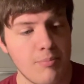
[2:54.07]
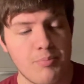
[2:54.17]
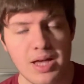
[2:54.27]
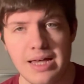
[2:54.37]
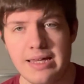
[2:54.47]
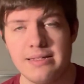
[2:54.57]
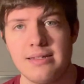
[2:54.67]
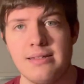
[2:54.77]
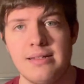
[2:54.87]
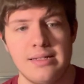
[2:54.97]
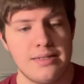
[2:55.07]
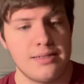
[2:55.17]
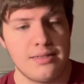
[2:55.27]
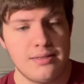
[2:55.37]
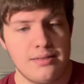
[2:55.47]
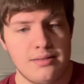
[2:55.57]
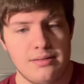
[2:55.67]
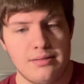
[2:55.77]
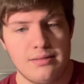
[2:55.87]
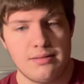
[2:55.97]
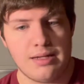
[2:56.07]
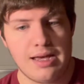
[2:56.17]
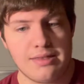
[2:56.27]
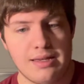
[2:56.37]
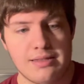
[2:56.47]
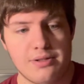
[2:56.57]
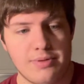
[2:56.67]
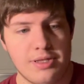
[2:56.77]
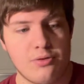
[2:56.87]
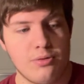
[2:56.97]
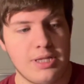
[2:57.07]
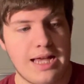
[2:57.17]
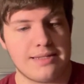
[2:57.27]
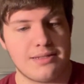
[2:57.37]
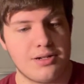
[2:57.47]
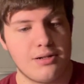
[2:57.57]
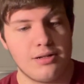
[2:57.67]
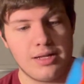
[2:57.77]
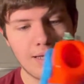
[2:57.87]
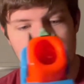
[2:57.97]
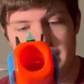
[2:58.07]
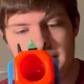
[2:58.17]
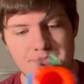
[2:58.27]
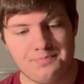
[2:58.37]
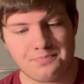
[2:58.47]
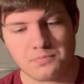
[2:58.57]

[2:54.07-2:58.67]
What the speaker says: but I think it's a really cool blaster. And